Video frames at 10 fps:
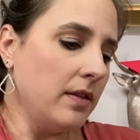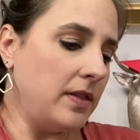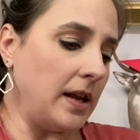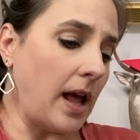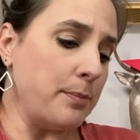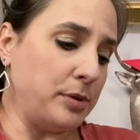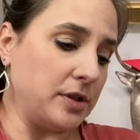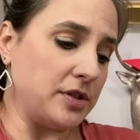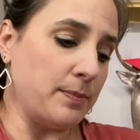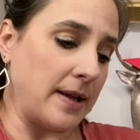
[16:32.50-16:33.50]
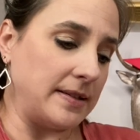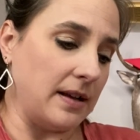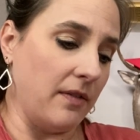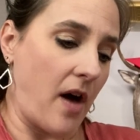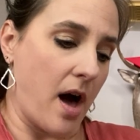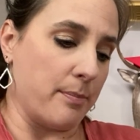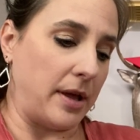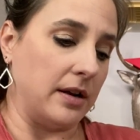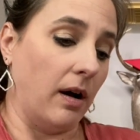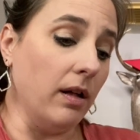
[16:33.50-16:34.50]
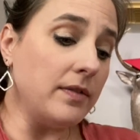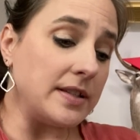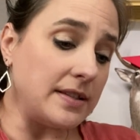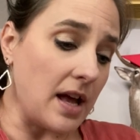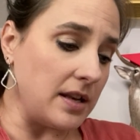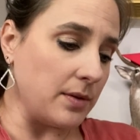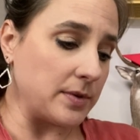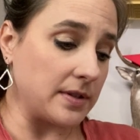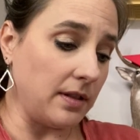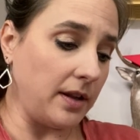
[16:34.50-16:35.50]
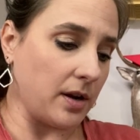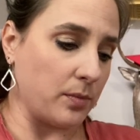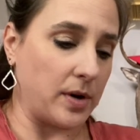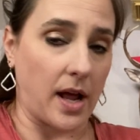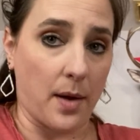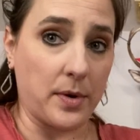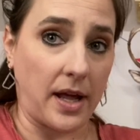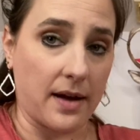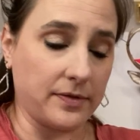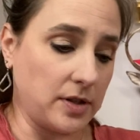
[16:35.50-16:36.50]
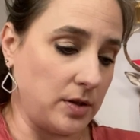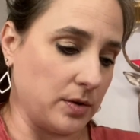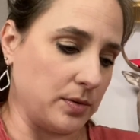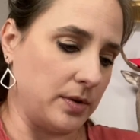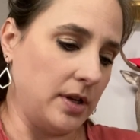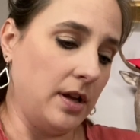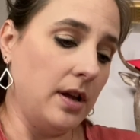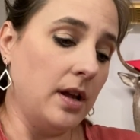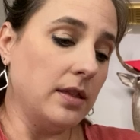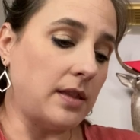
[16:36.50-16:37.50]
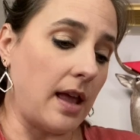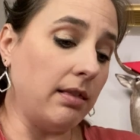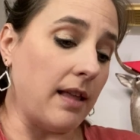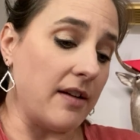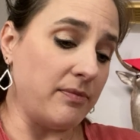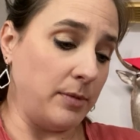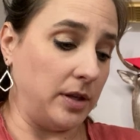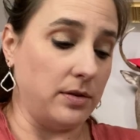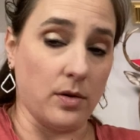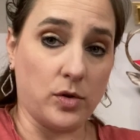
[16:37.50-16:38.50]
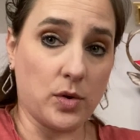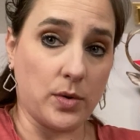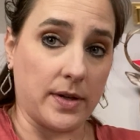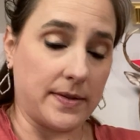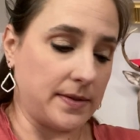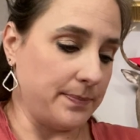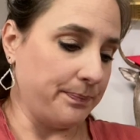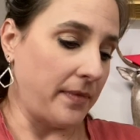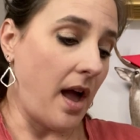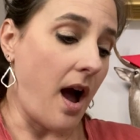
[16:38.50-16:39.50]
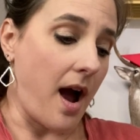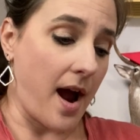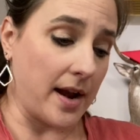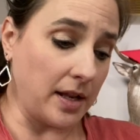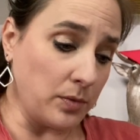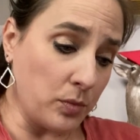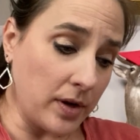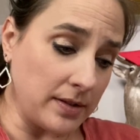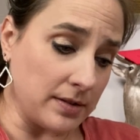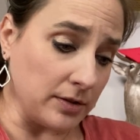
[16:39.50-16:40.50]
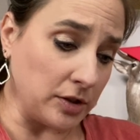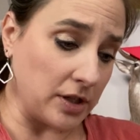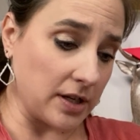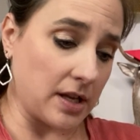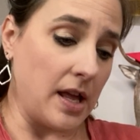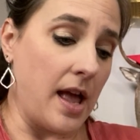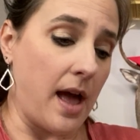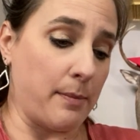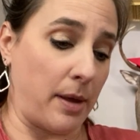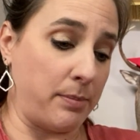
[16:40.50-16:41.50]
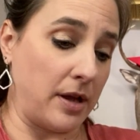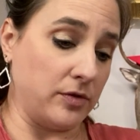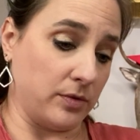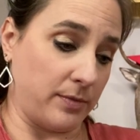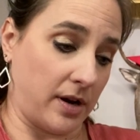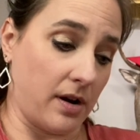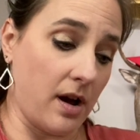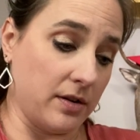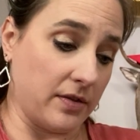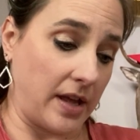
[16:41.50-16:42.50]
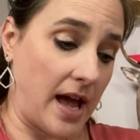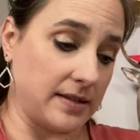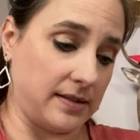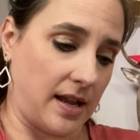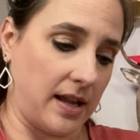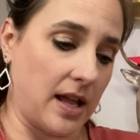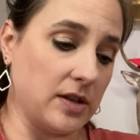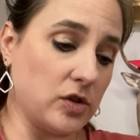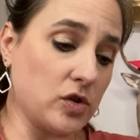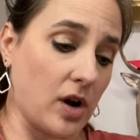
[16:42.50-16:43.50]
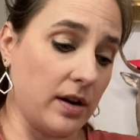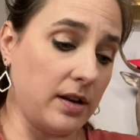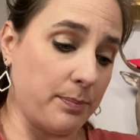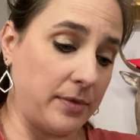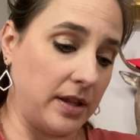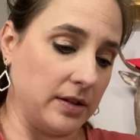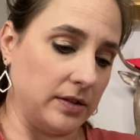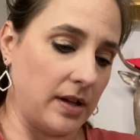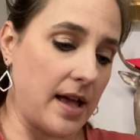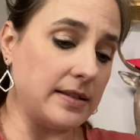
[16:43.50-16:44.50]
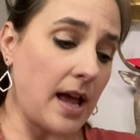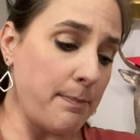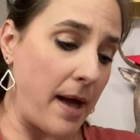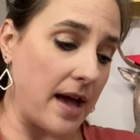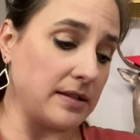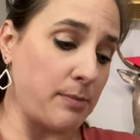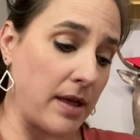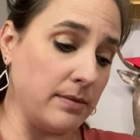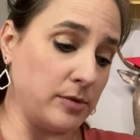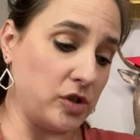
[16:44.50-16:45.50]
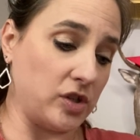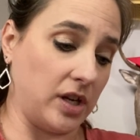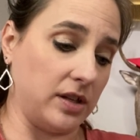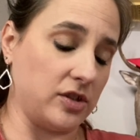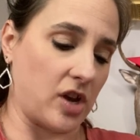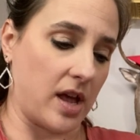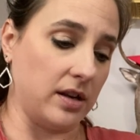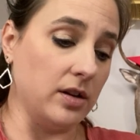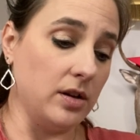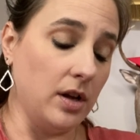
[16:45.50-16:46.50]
Then I pushed myself up, and all of a sudden it was clear what I would have to do. They left me no choice. I didn't want to look at my bedroom there under the gas tank and started up the hill. As I passed by the machine shed,